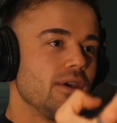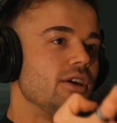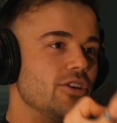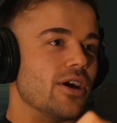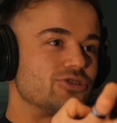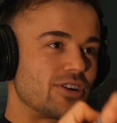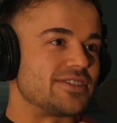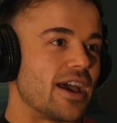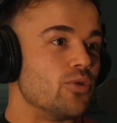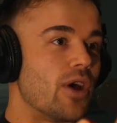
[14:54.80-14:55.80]
you know what I'm trying to
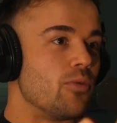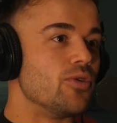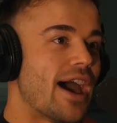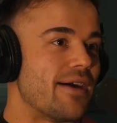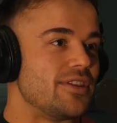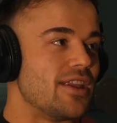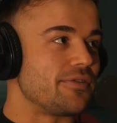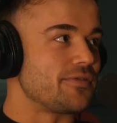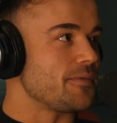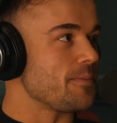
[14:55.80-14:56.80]
say? I wouldn't have
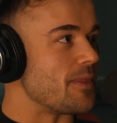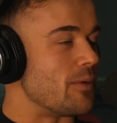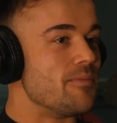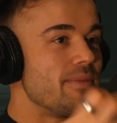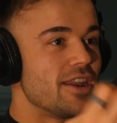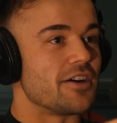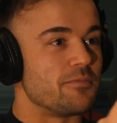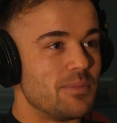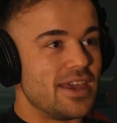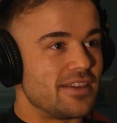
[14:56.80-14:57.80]
enough, there wouldn't be enough
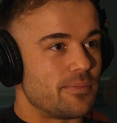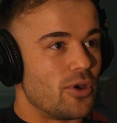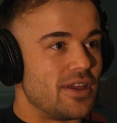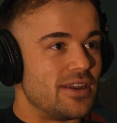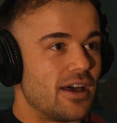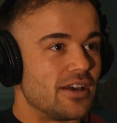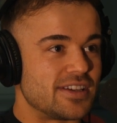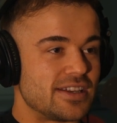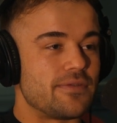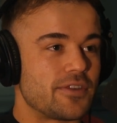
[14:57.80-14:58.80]
me to put in a
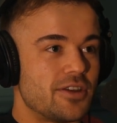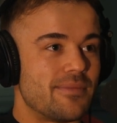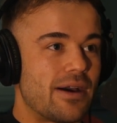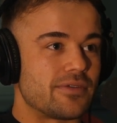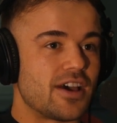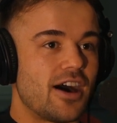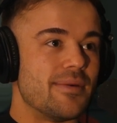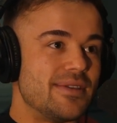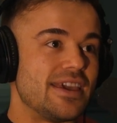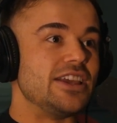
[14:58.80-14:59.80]
significant amount of time
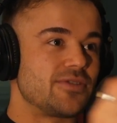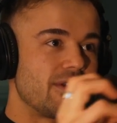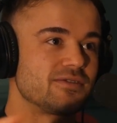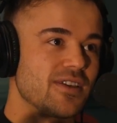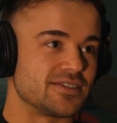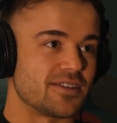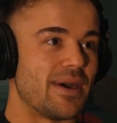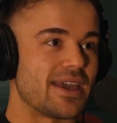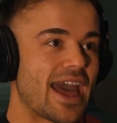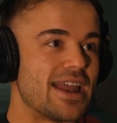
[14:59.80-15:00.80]
into each of those things to
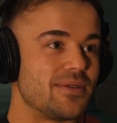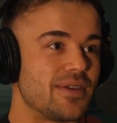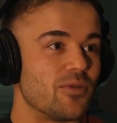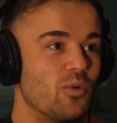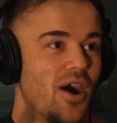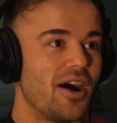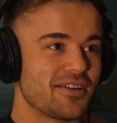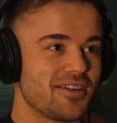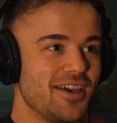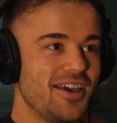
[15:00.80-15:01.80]
make anything
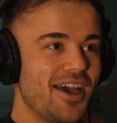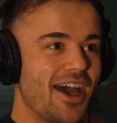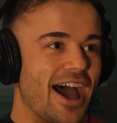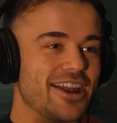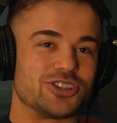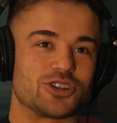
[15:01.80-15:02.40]
work. And it just